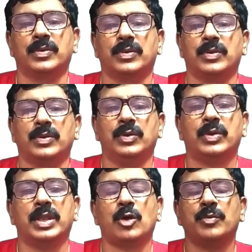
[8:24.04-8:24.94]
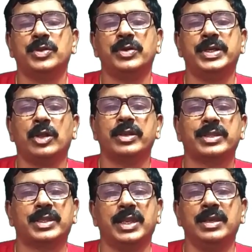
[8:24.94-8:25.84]
You can observe it on
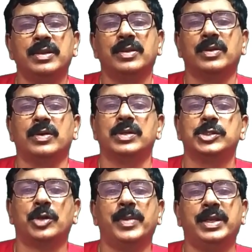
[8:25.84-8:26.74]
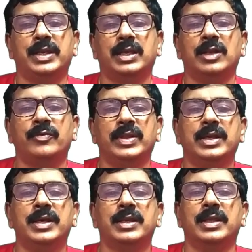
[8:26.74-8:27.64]
screen. Geometrical
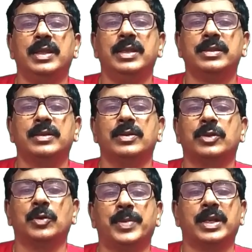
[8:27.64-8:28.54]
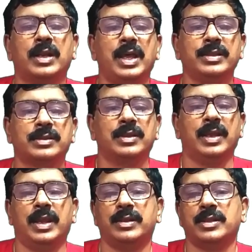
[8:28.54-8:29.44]
figure is superclass
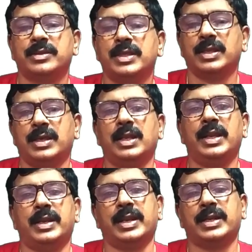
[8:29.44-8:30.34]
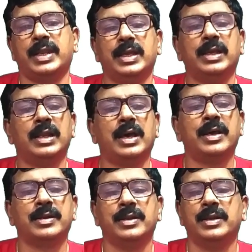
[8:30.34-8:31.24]
and the circle and rectangle are
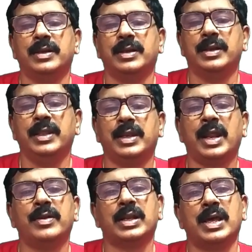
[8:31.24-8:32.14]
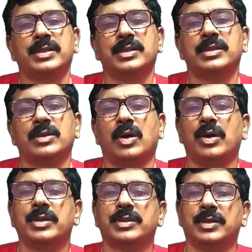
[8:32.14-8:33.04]
derived classes or
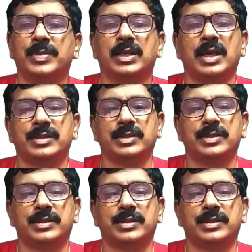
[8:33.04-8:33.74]
subclasses.